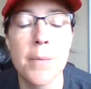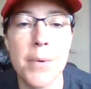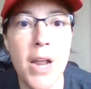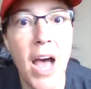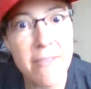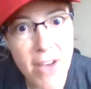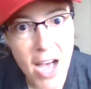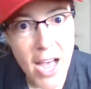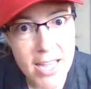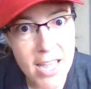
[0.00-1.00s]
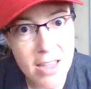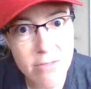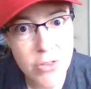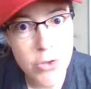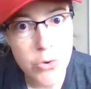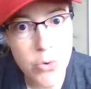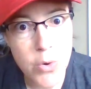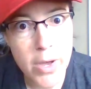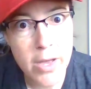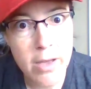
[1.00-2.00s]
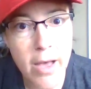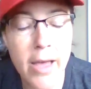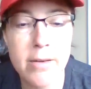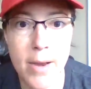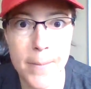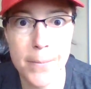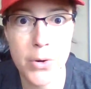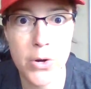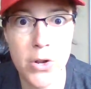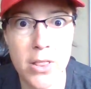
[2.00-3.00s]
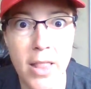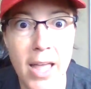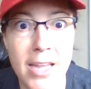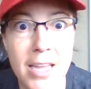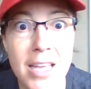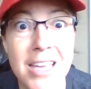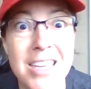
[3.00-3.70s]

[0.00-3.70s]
But if I gave you a number like